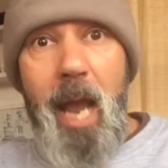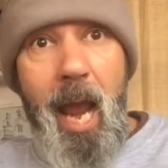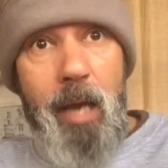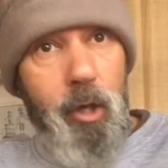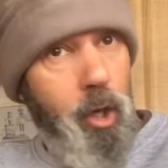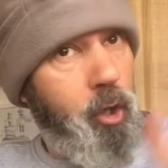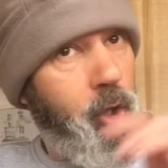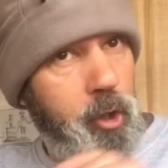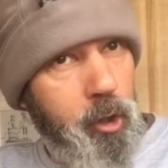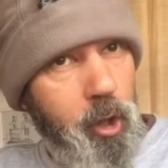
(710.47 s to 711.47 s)
and
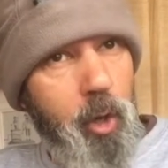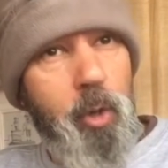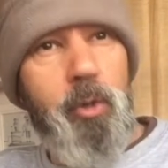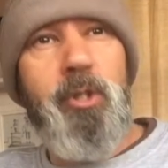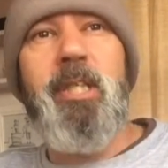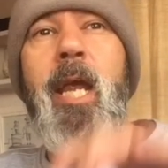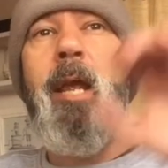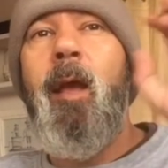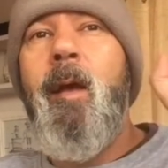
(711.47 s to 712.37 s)
closing.